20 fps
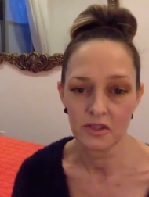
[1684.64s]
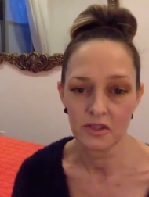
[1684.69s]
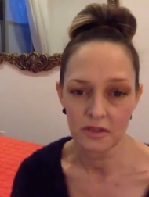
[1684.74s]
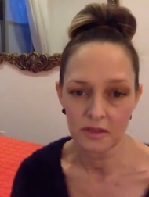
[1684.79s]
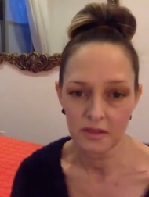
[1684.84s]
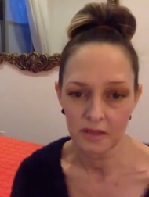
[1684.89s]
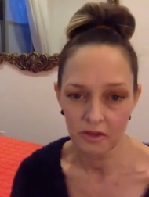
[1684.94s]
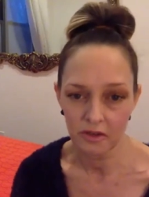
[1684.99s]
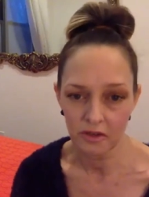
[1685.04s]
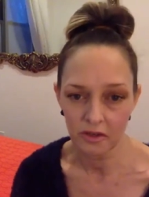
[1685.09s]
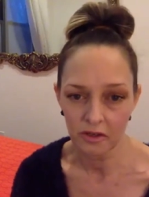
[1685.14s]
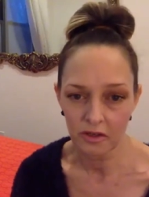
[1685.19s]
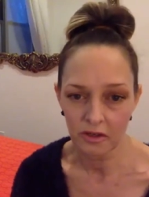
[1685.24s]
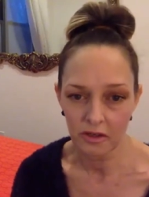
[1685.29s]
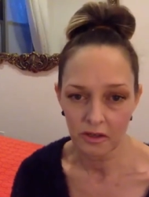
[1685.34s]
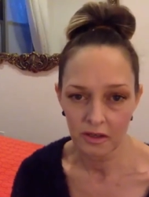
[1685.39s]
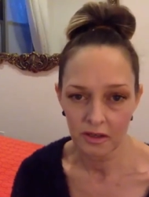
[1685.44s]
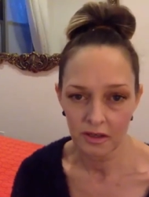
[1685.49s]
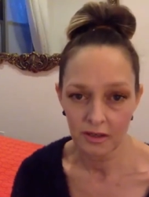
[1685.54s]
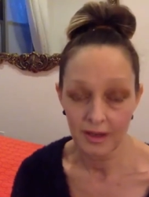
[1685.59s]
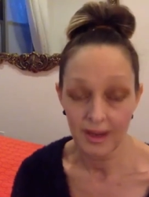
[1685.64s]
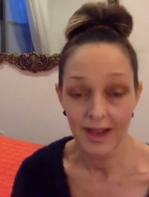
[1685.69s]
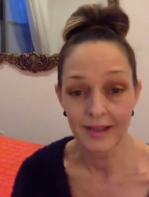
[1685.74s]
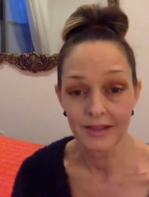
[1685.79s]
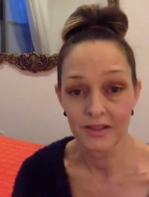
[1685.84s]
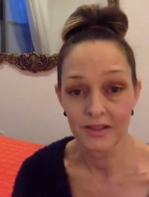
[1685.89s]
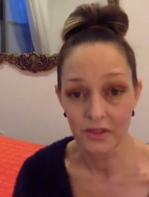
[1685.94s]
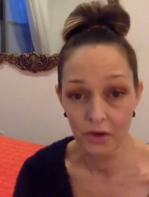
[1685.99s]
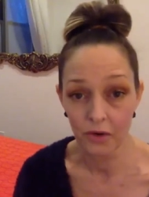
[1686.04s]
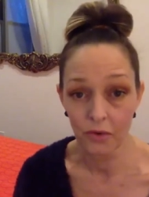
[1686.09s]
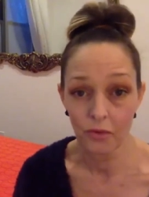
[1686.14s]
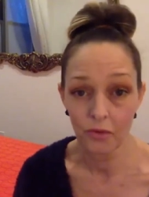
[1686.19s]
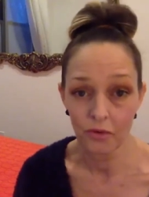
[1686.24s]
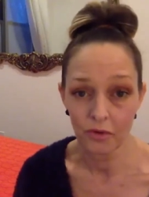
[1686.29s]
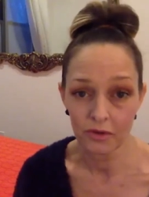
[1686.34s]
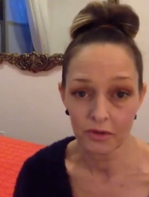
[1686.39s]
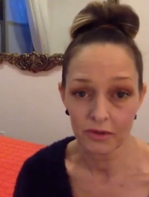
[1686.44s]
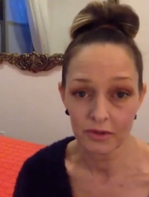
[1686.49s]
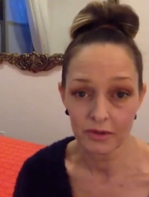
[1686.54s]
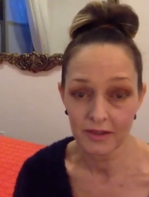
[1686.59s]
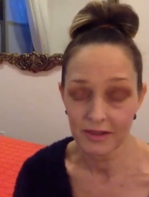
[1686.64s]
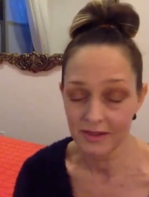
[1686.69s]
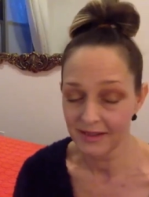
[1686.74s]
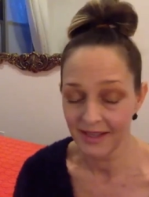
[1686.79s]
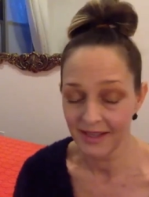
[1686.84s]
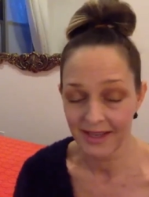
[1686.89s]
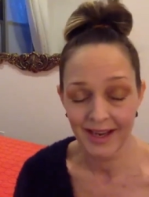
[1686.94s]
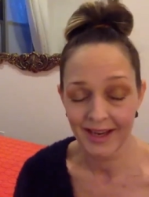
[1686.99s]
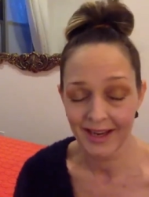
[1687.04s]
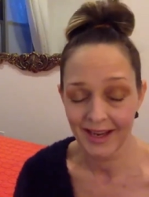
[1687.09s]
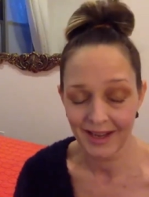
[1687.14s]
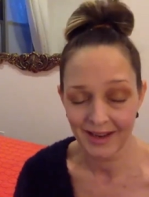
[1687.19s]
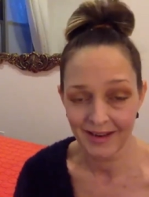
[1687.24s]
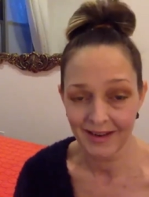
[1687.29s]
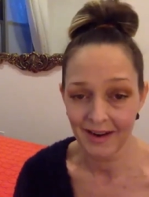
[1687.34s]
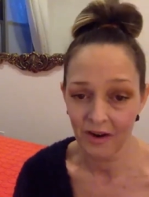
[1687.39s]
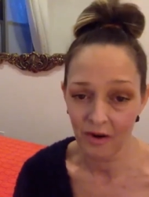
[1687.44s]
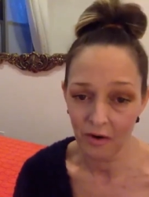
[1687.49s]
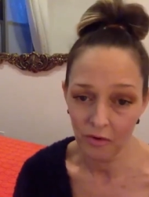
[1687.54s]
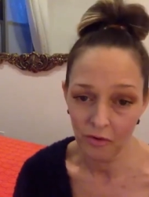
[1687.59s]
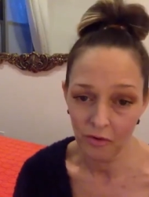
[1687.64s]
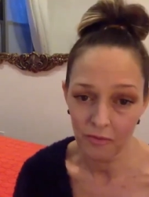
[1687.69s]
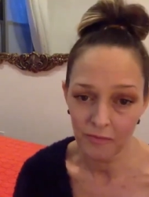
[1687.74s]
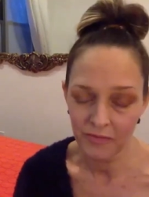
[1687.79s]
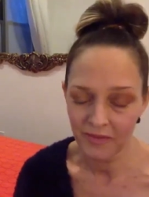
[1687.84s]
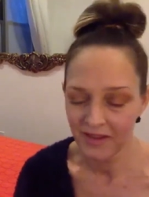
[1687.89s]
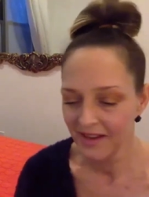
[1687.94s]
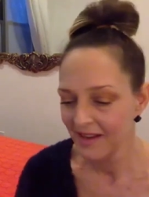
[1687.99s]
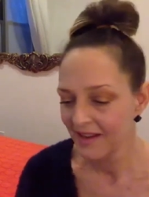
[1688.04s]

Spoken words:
and dinner at school because they can't get it at home.